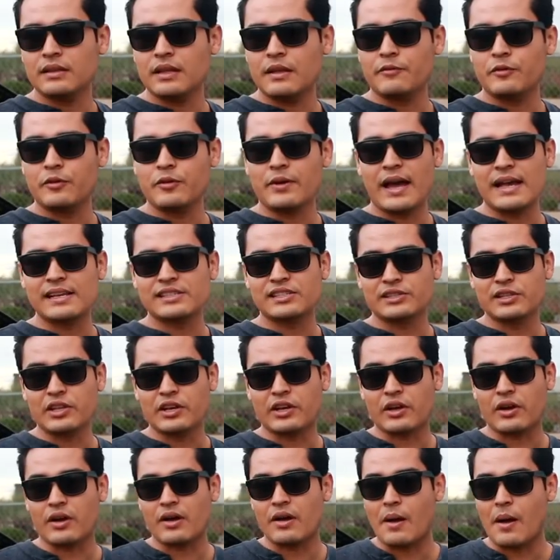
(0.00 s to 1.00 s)
if you guys
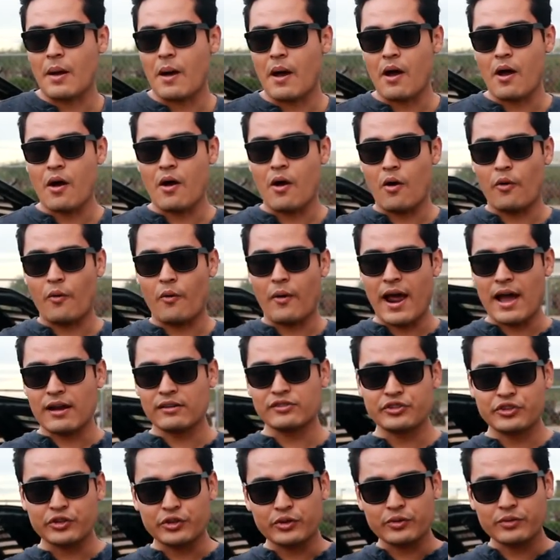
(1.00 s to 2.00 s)
look
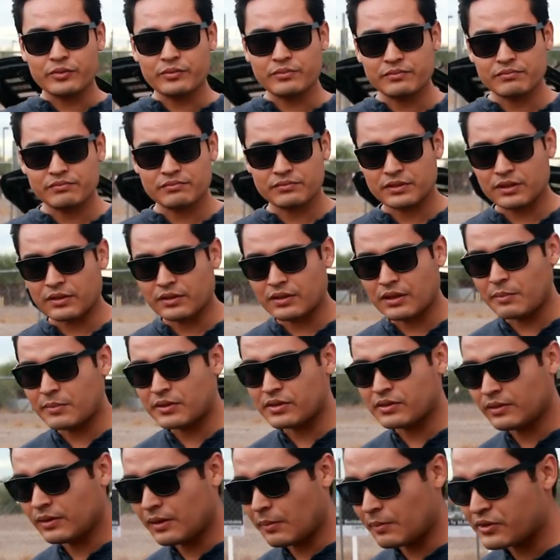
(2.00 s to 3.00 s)
around you, so let
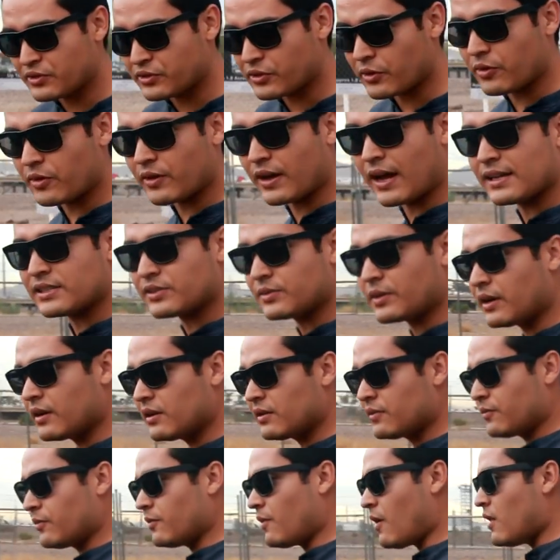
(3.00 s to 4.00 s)
me show you guys
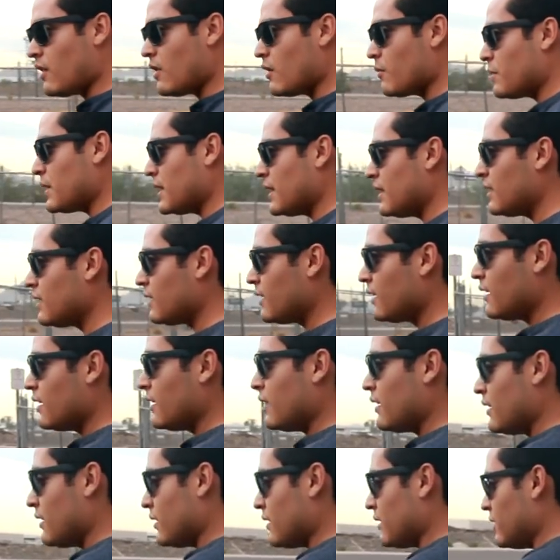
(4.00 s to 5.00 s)
around, follow me.
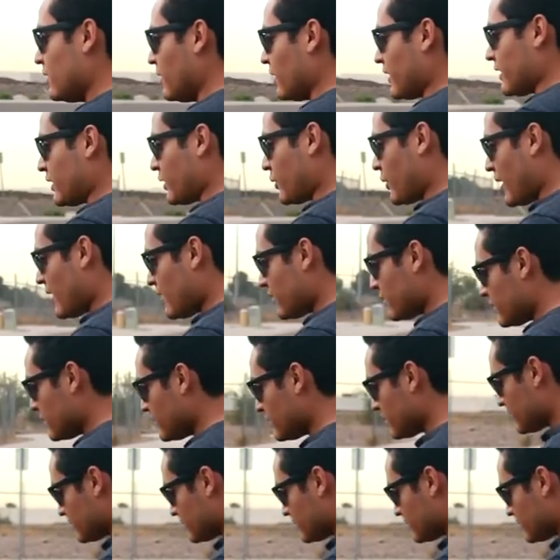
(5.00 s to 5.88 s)
Look at the ground.